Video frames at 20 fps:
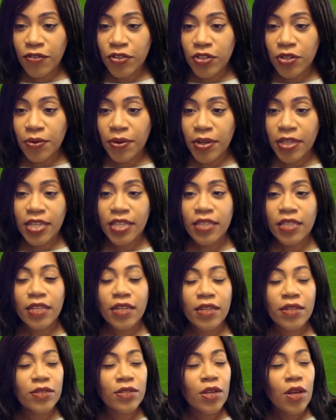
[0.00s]
So I think
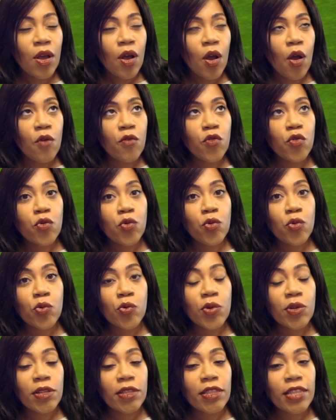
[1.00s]
there's
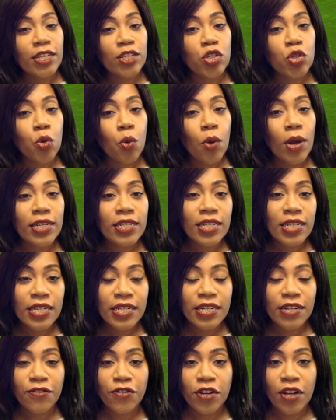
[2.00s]
20
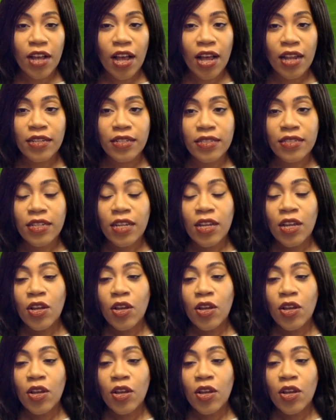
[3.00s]
different colours